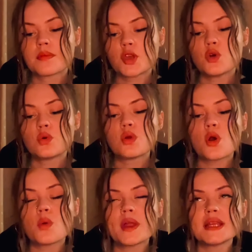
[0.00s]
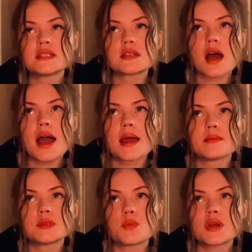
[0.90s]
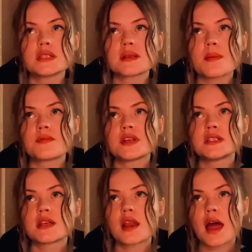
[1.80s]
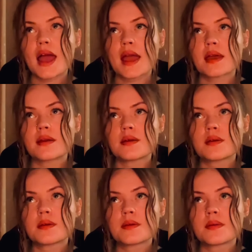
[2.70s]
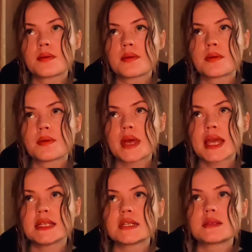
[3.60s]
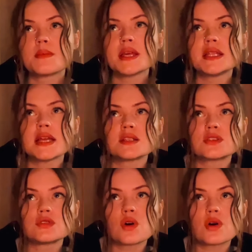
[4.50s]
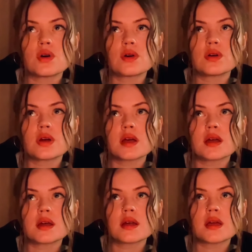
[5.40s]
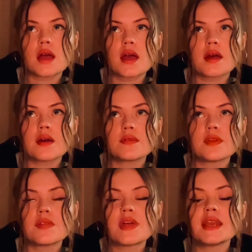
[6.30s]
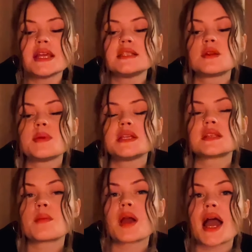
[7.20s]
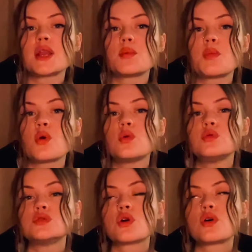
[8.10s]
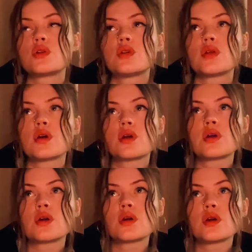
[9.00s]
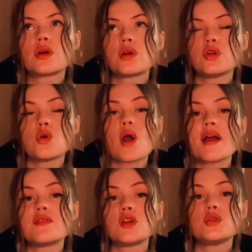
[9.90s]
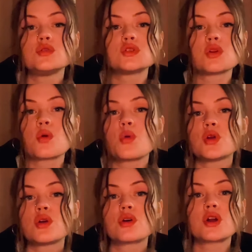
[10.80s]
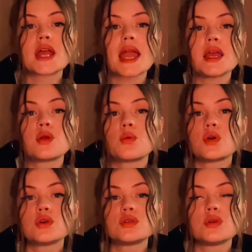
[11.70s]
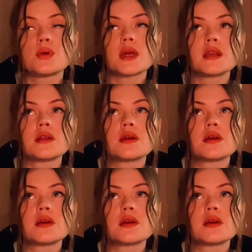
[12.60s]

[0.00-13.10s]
You'll know when it's time to bring something to light. It doesn't mean that it's not, that there needs to be some kind of pause on your evolution or what you're creating or what you're doing.